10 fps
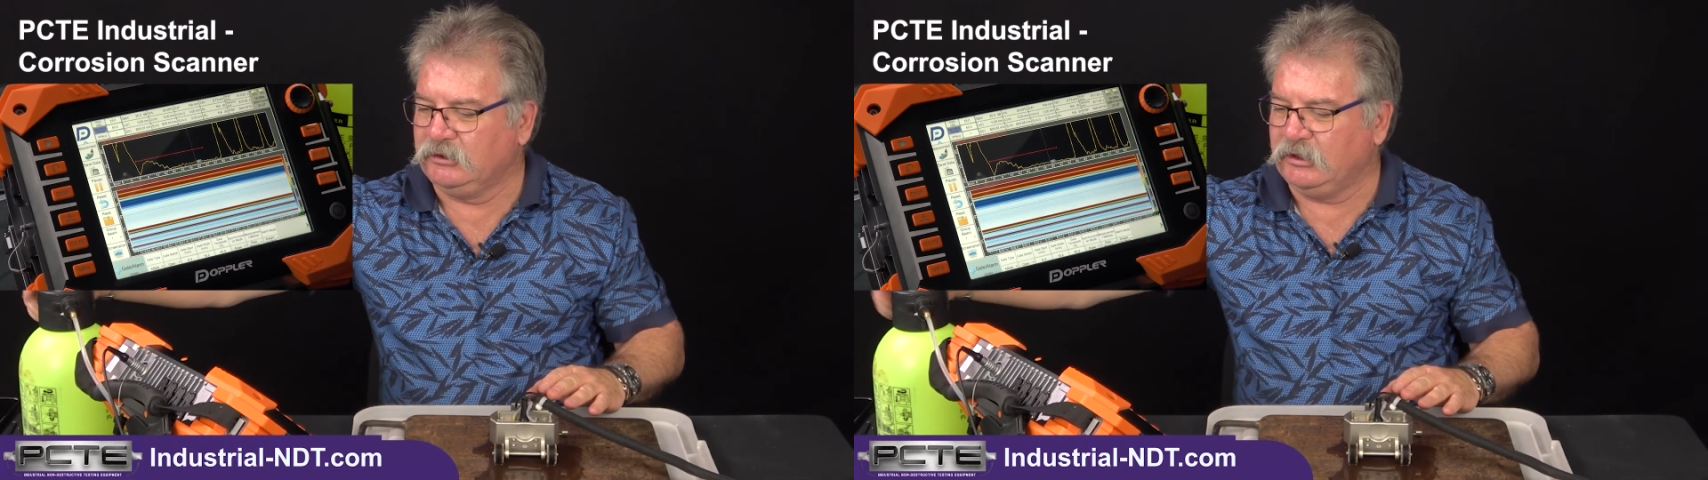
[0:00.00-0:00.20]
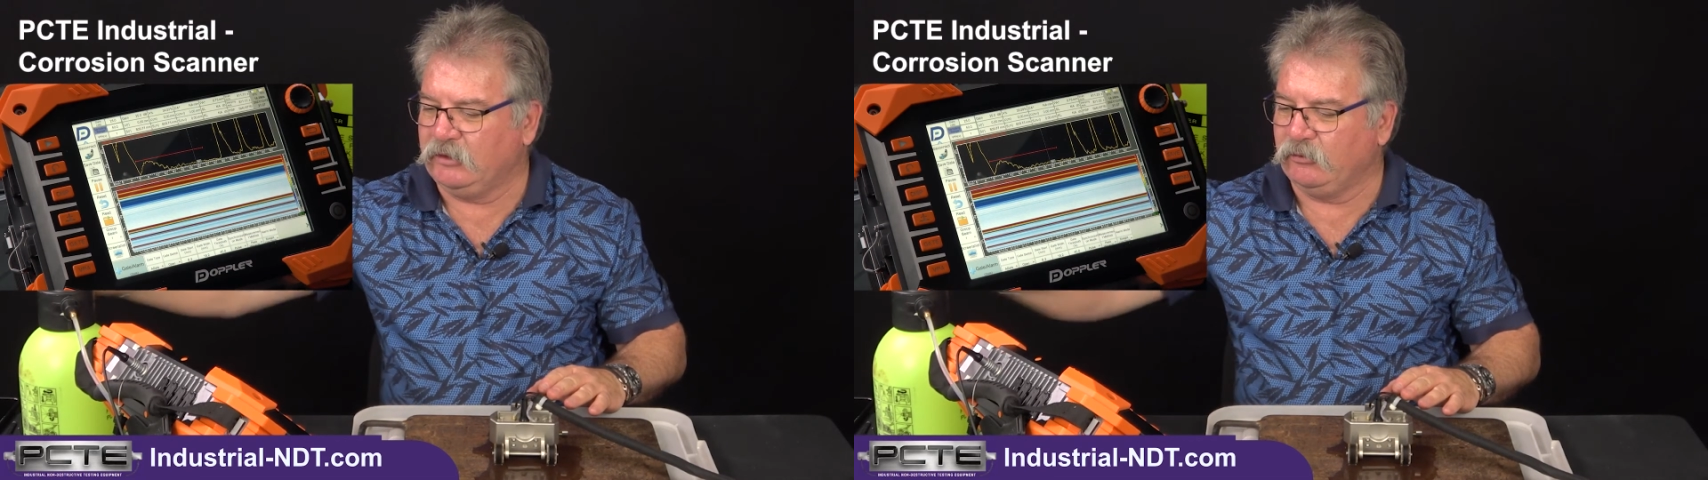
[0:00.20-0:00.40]

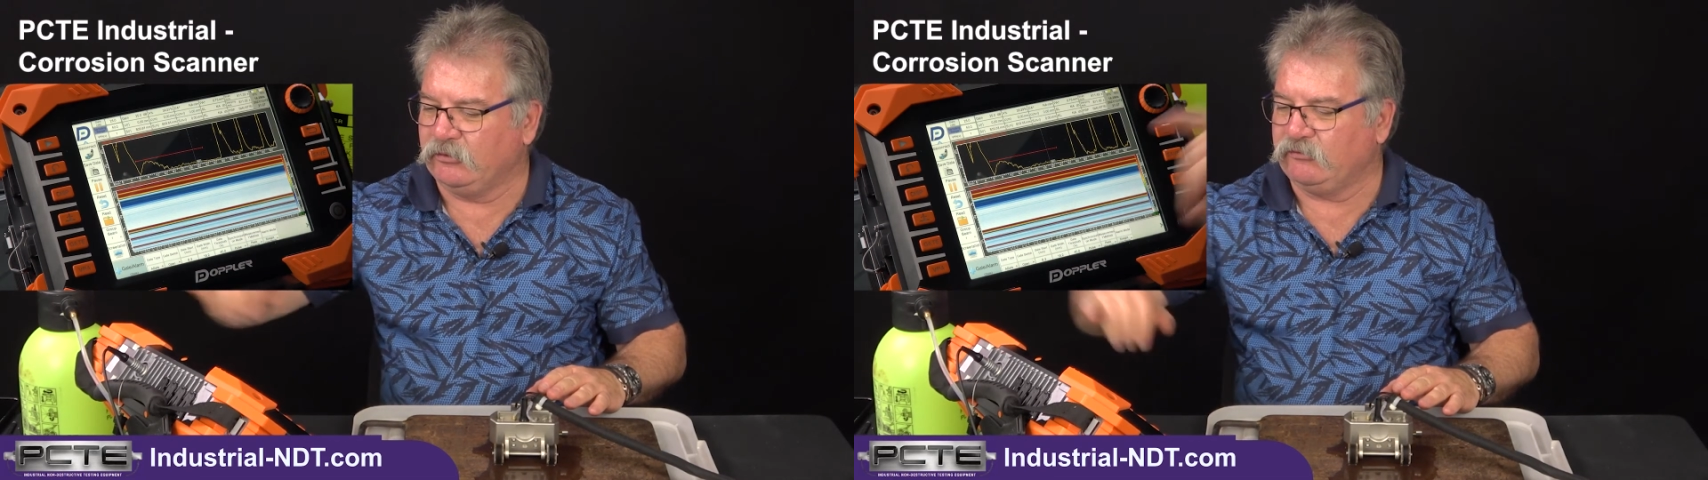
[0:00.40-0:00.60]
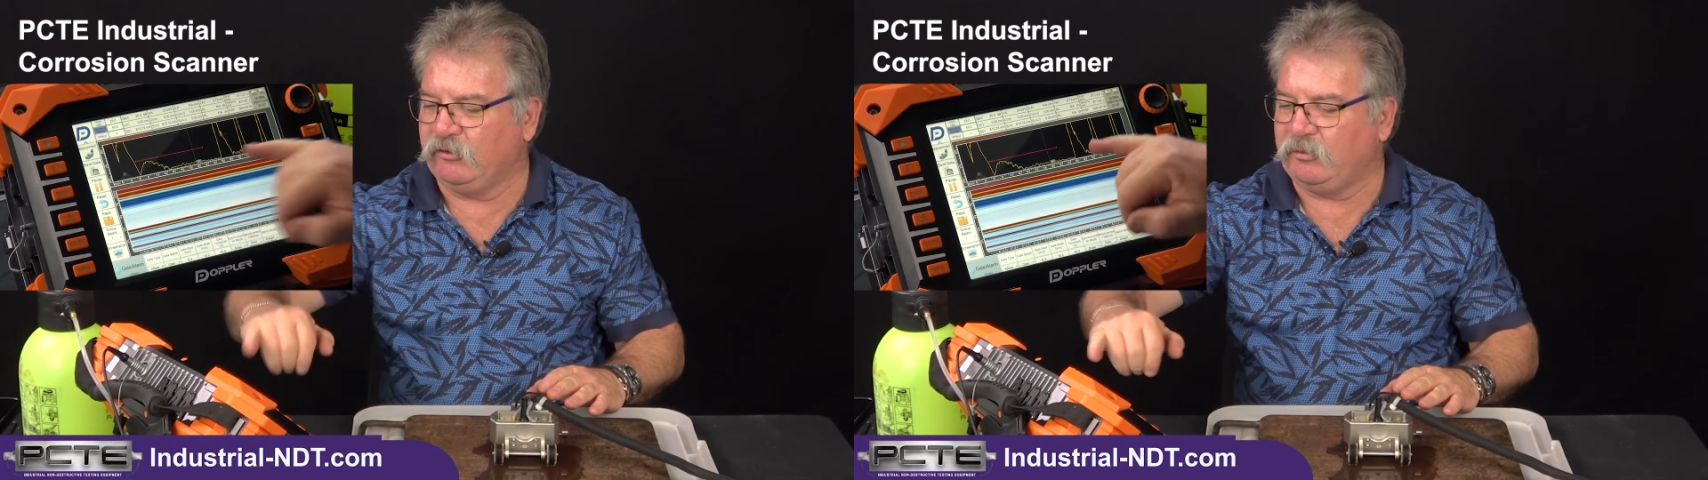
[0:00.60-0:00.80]
and
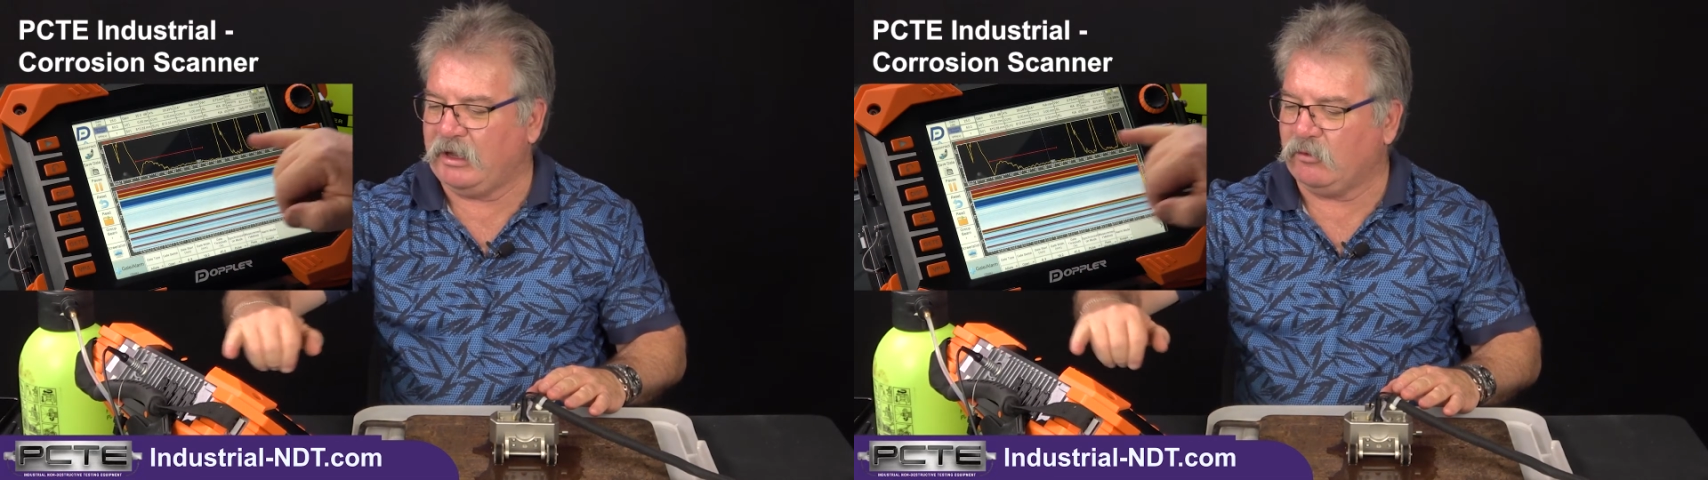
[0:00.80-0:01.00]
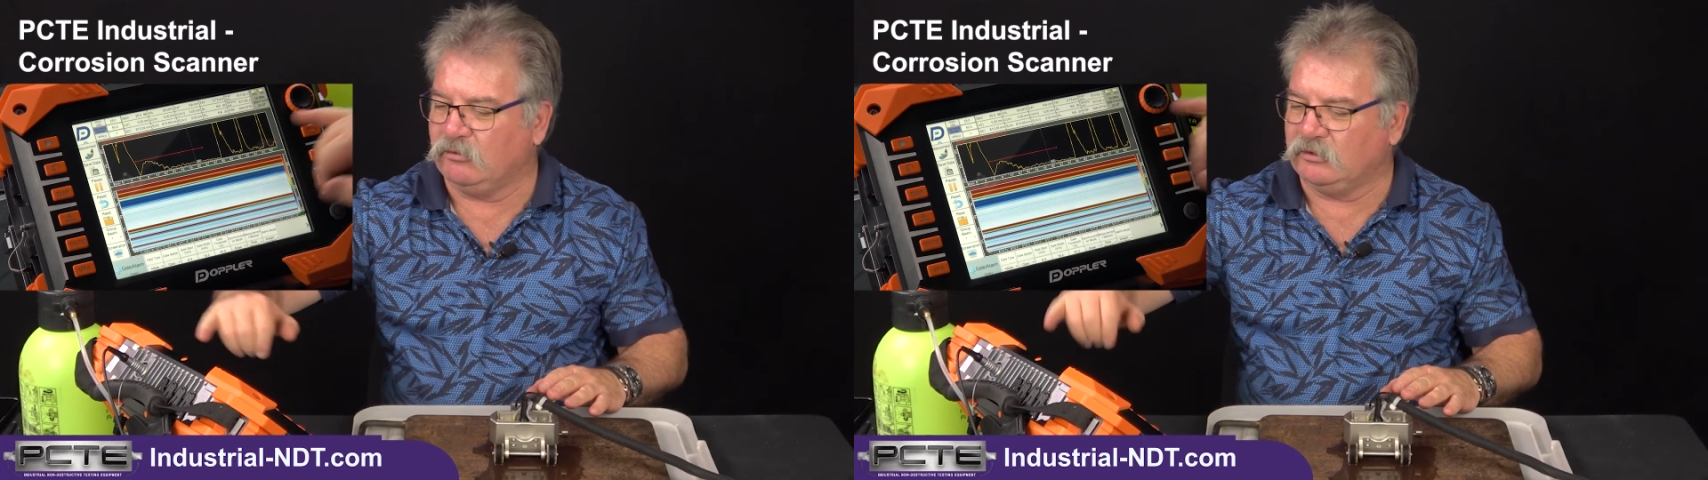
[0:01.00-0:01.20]
we've got 3
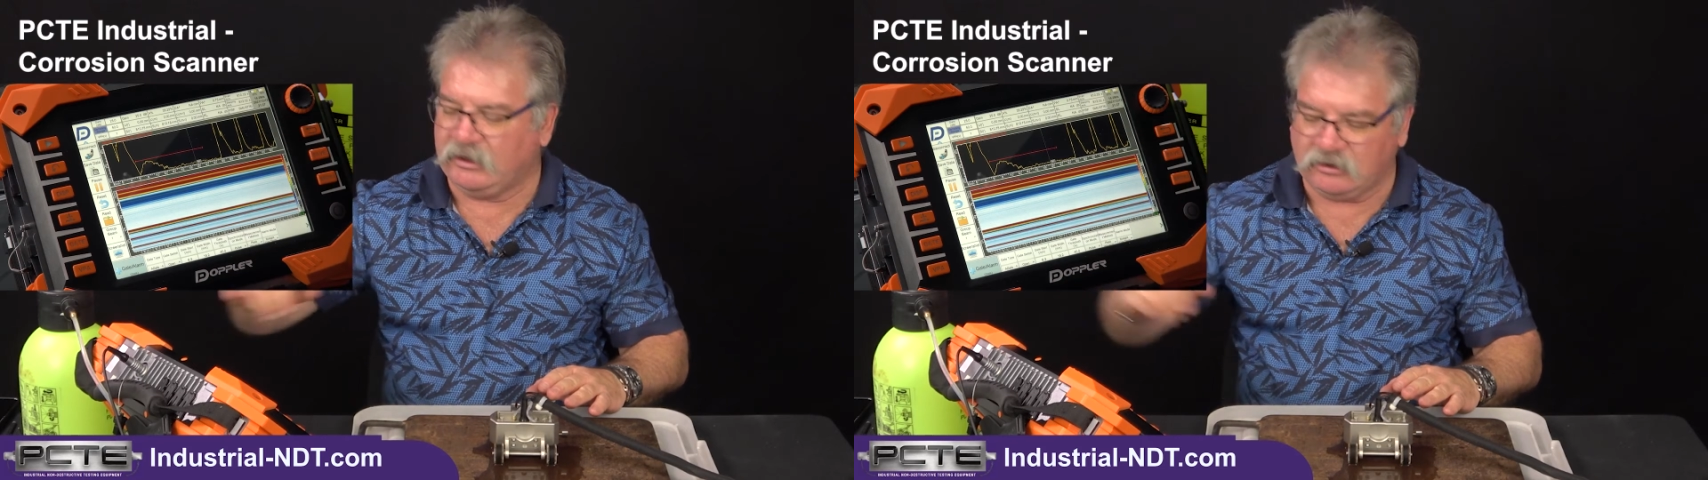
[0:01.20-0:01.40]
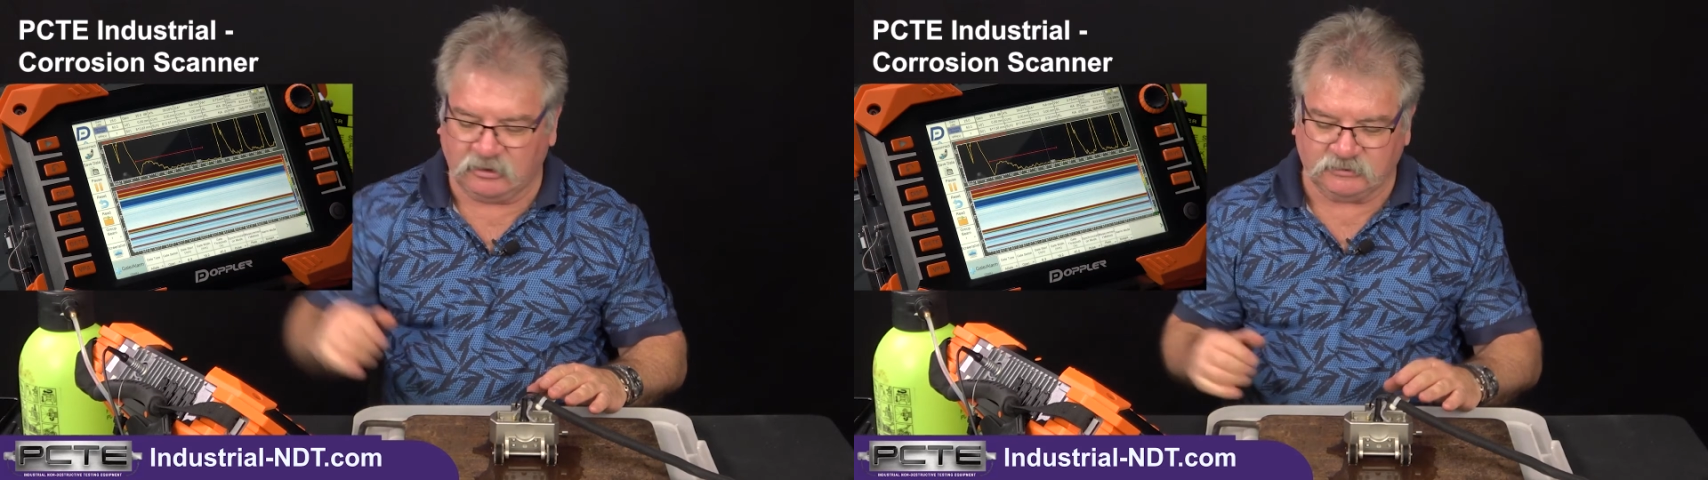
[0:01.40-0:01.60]
back wall
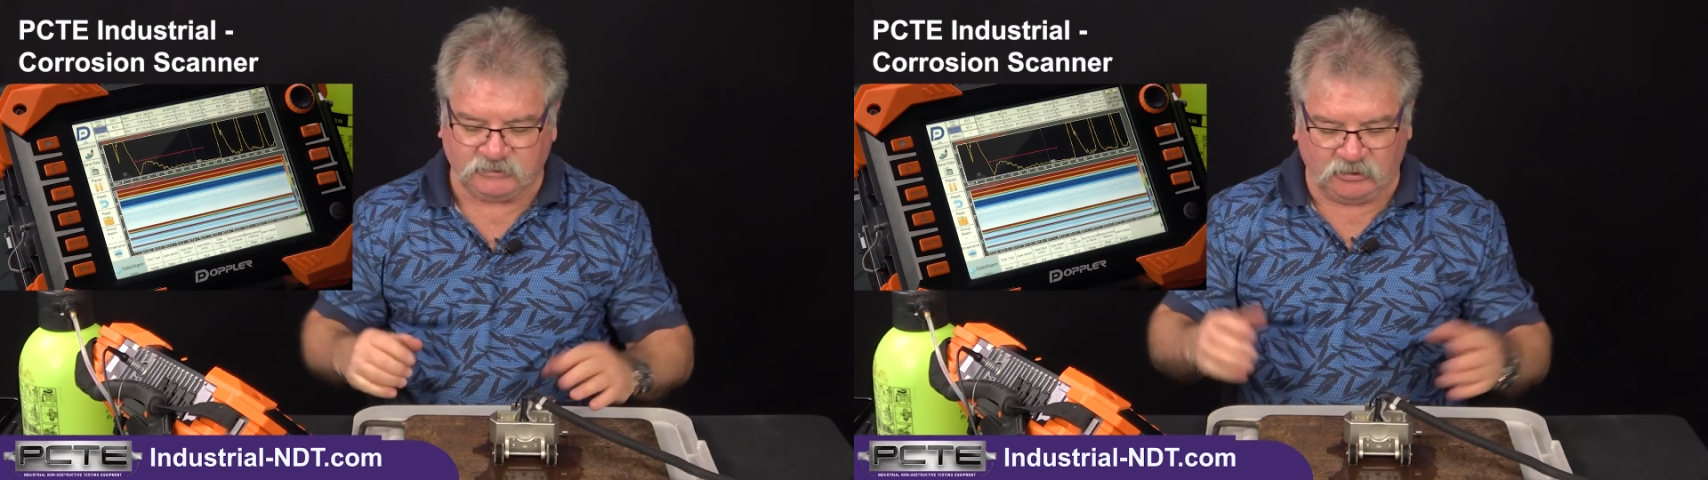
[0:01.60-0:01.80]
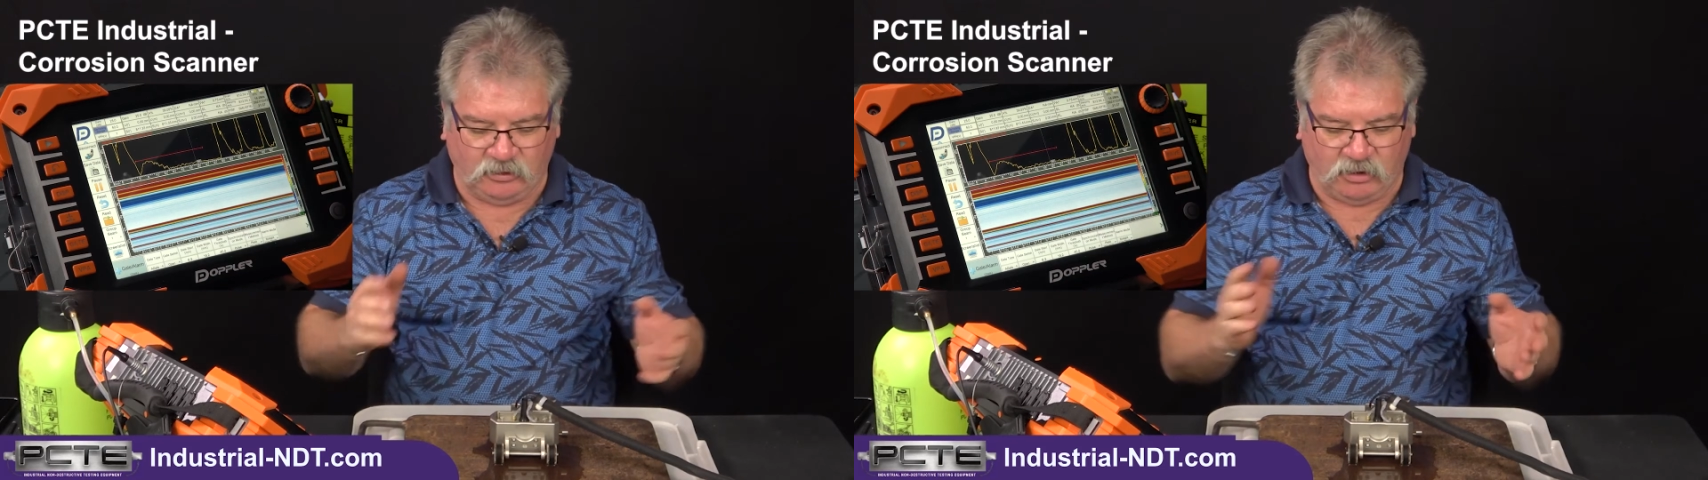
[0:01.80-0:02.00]
echoes.